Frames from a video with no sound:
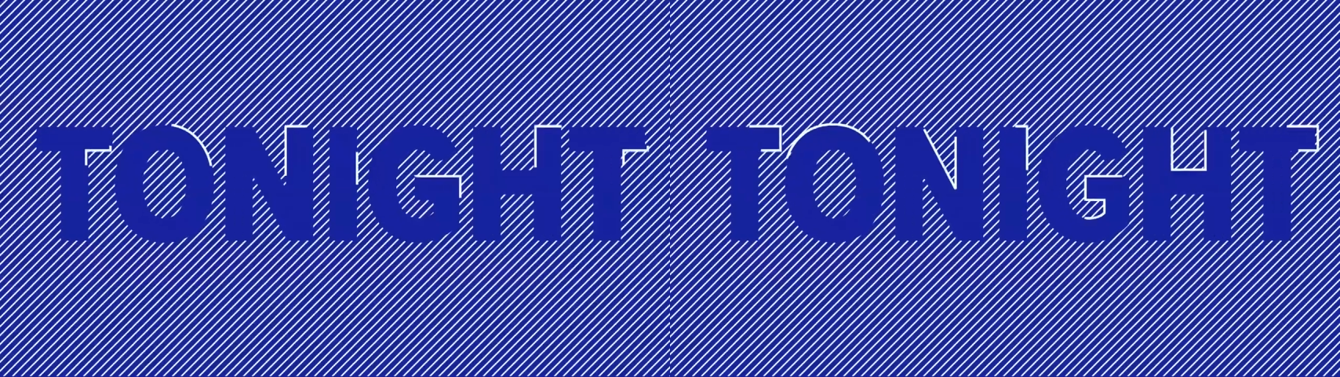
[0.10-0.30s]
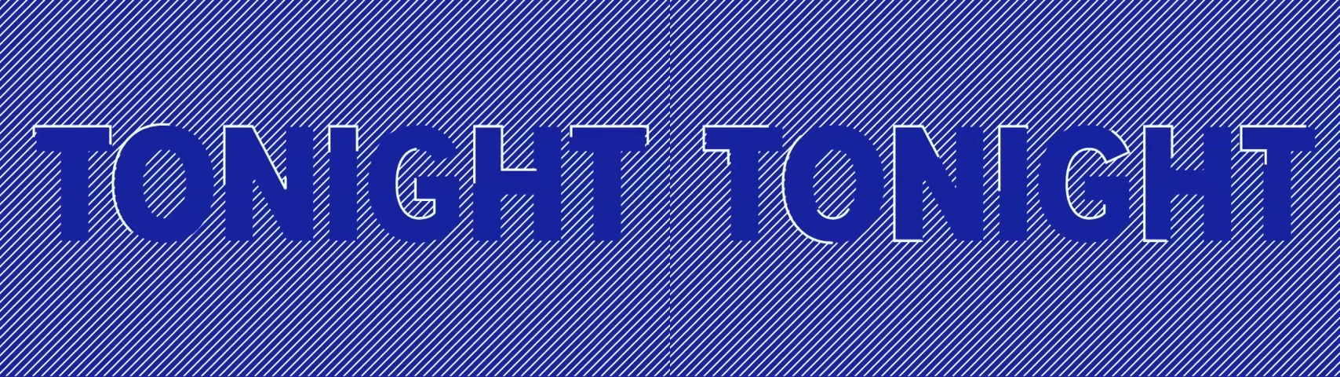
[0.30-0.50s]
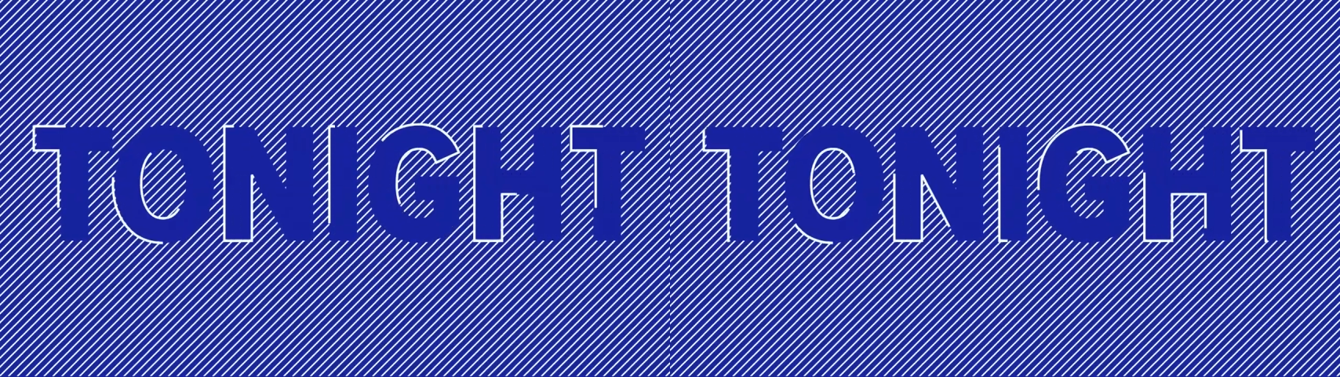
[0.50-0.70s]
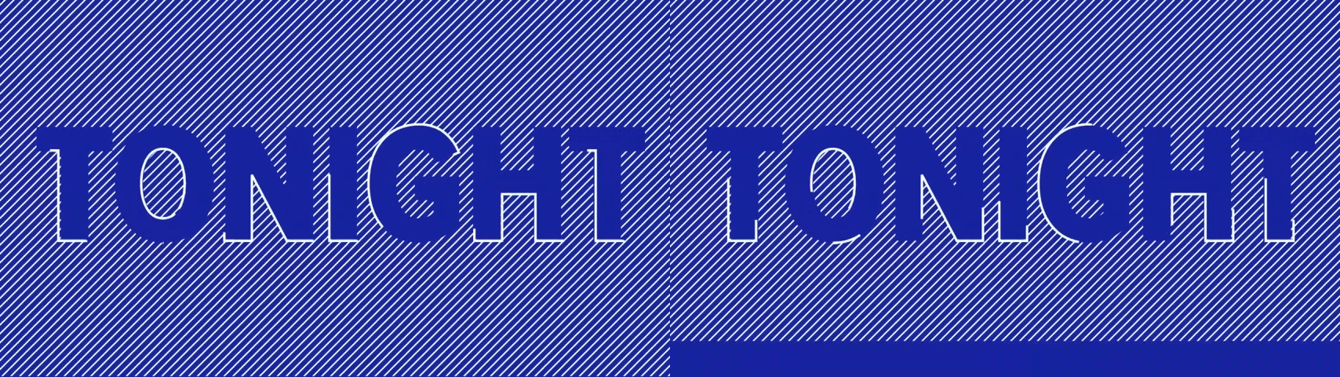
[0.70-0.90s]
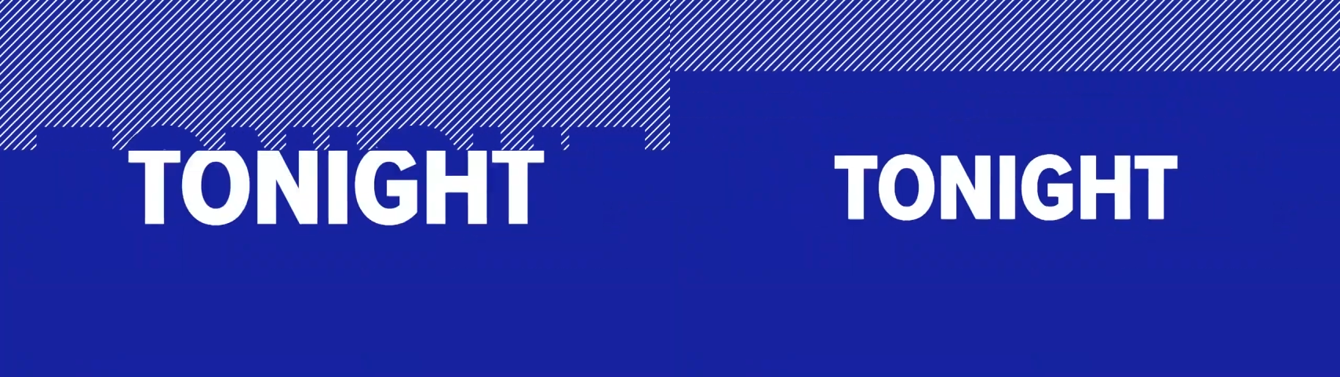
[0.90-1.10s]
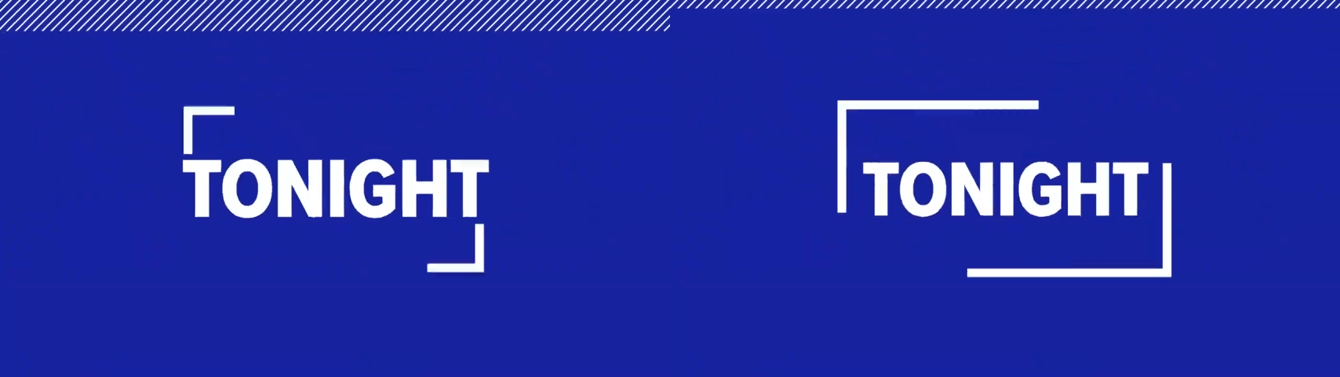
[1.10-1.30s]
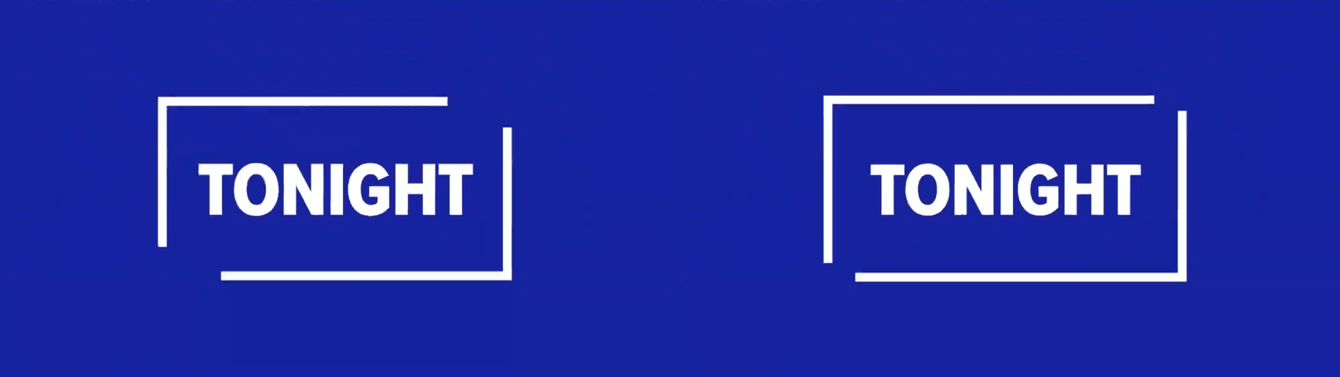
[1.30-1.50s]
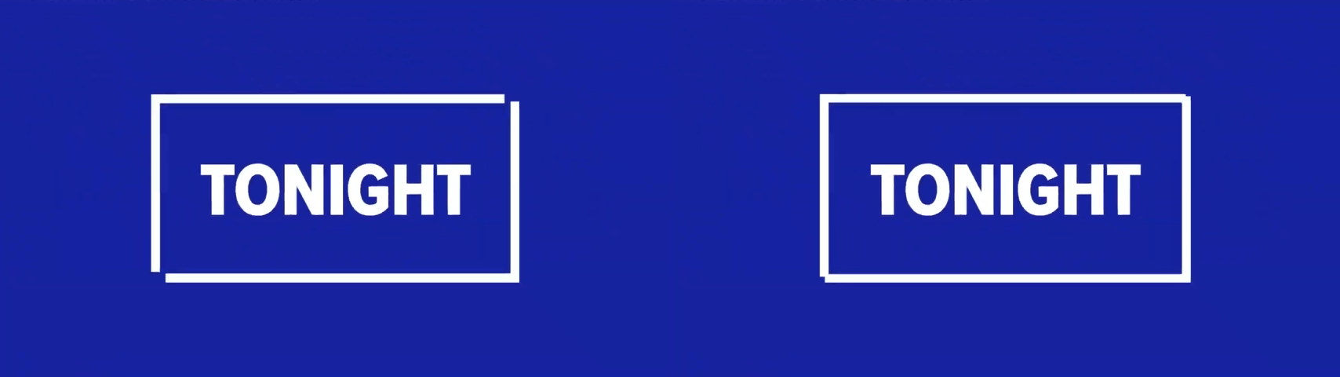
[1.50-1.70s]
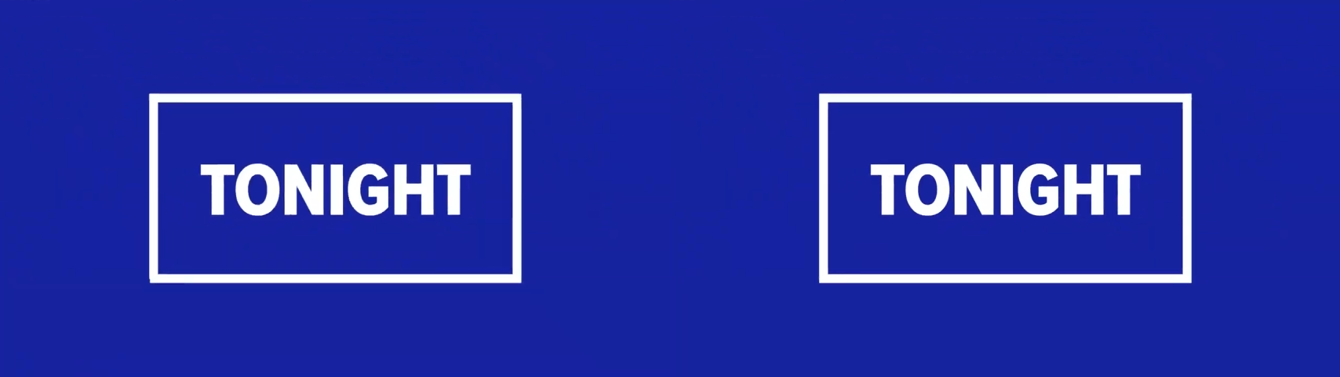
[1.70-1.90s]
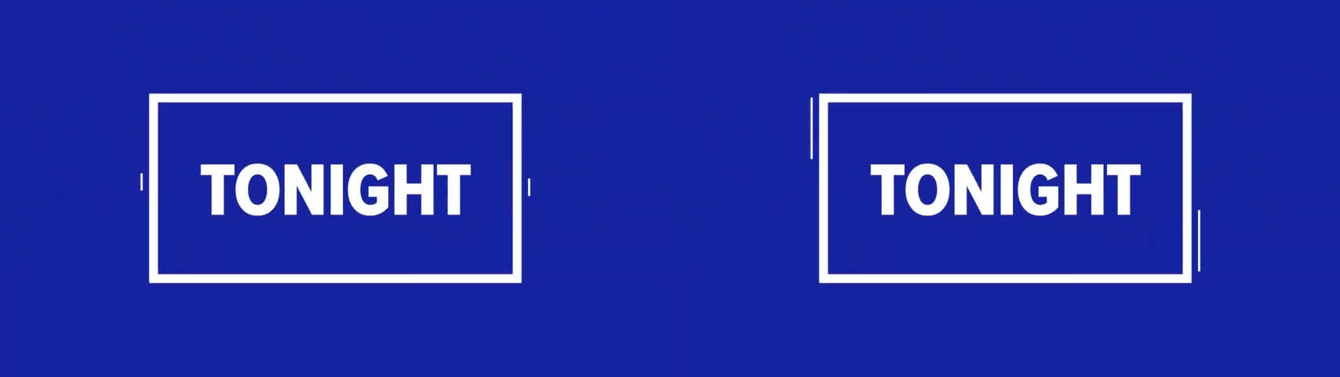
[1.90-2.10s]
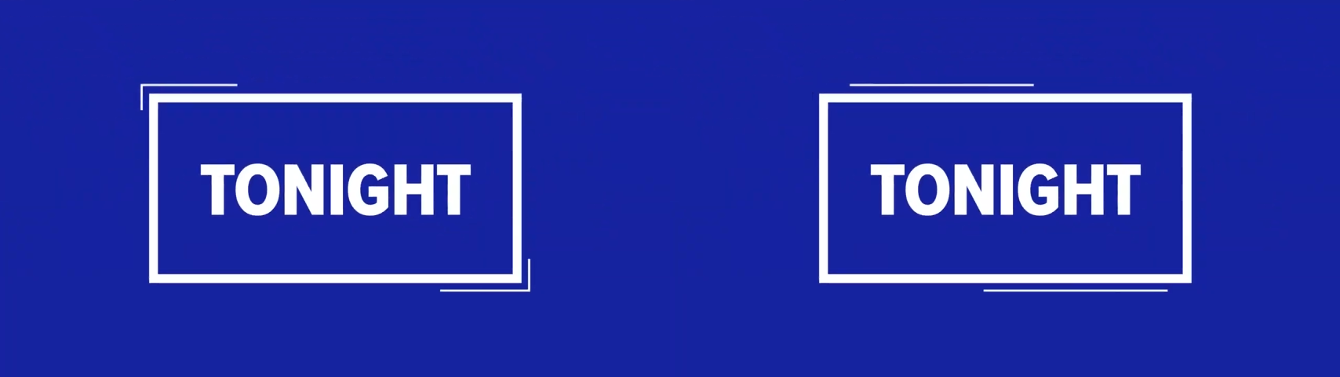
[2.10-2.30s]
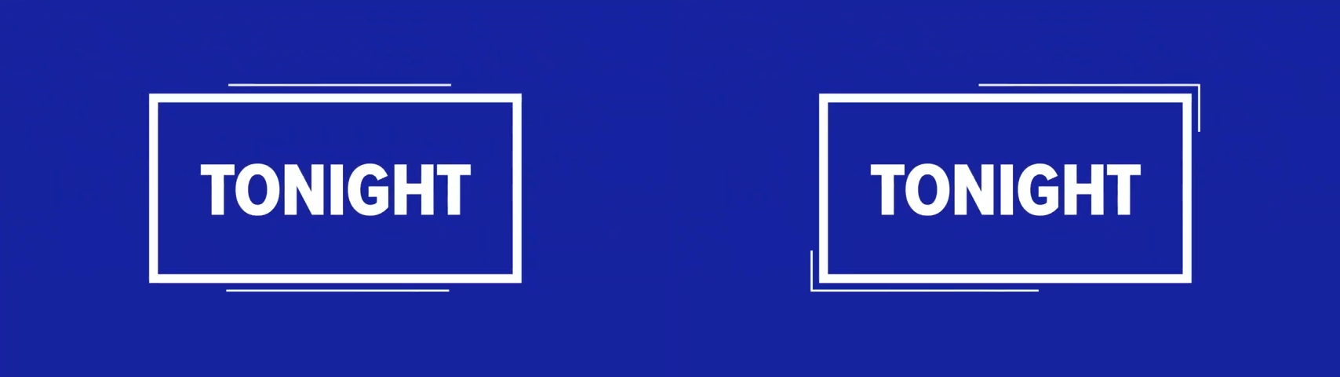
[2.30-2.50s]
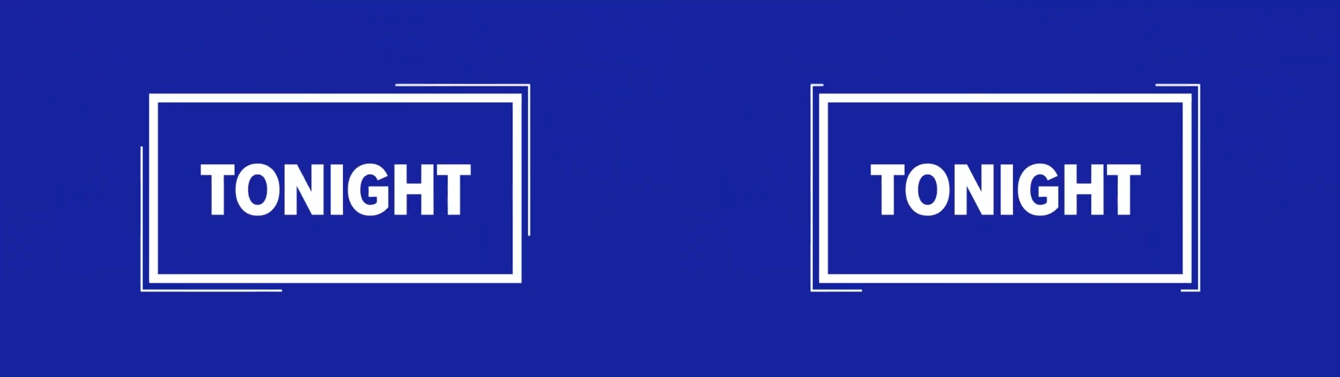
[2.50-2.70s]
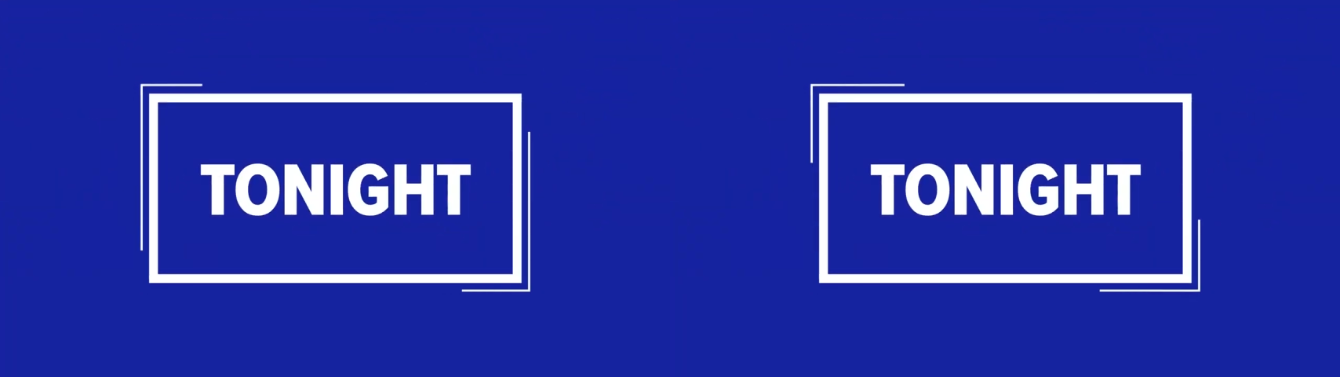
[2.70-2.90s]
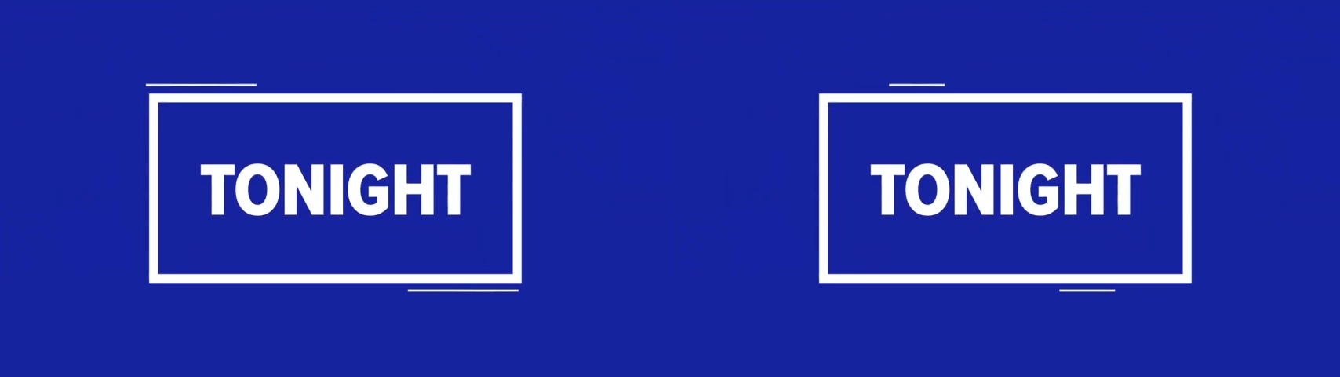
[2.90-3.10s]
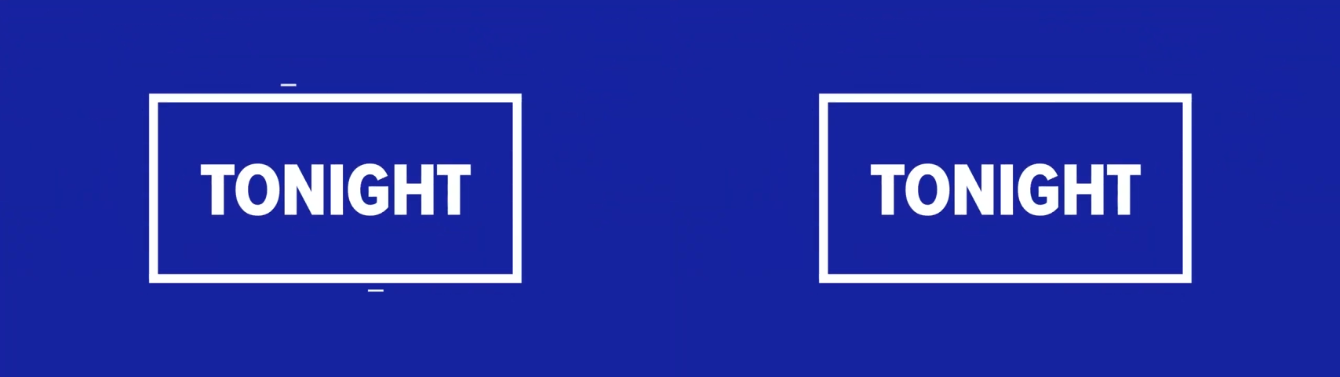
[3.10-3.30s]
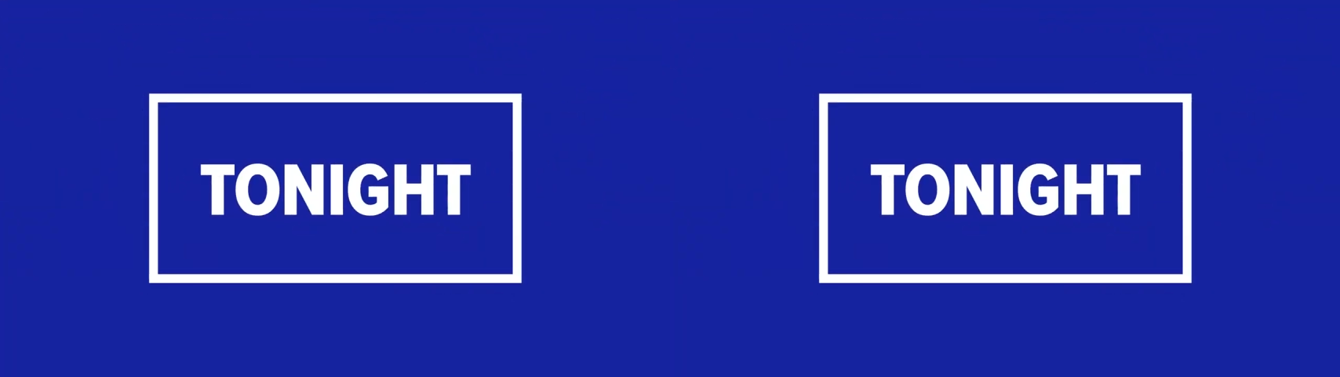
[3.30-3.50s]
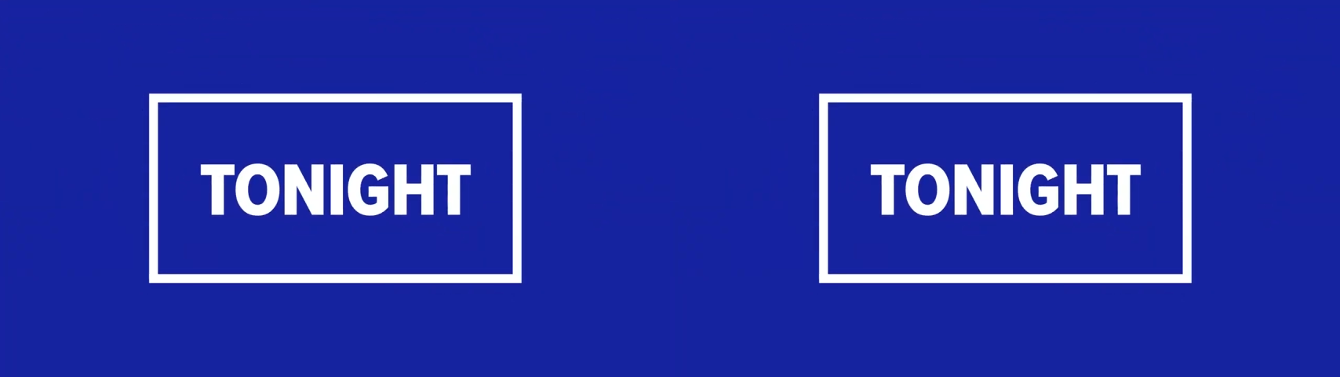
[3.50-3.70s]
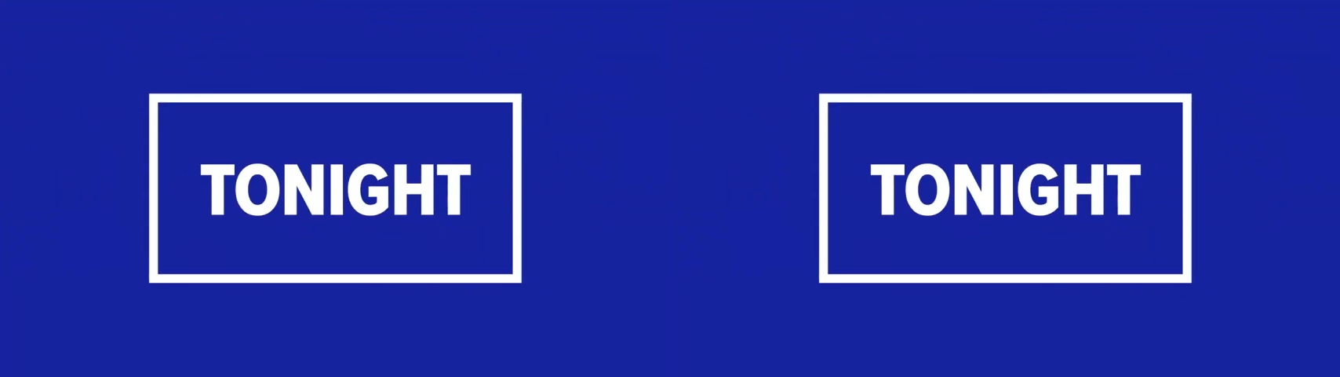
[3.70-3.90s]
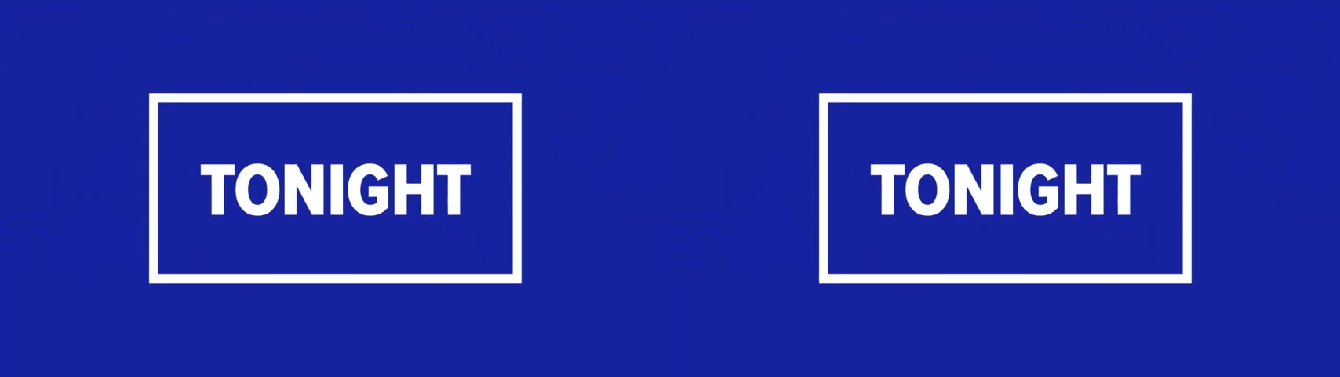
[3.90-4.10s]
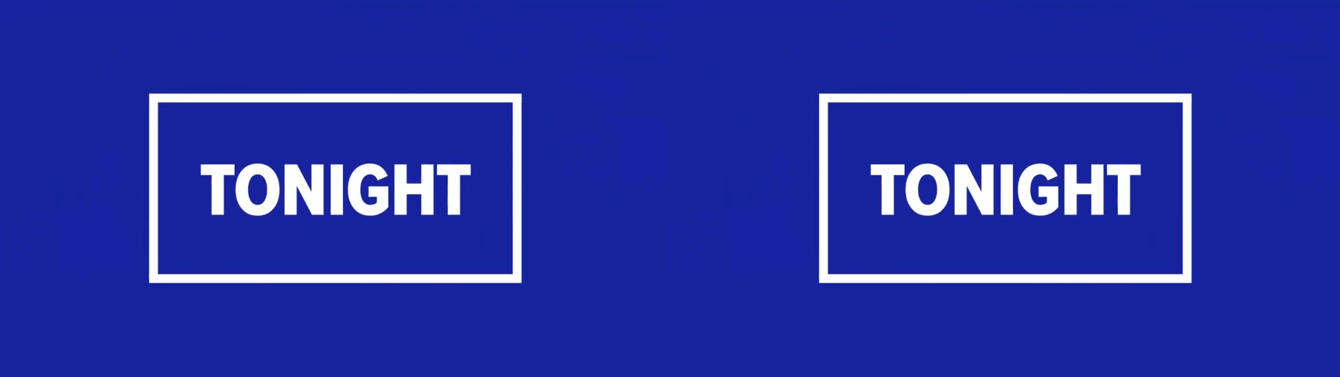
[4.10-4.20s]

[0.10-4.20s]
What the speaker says: [unreadable: no face in view]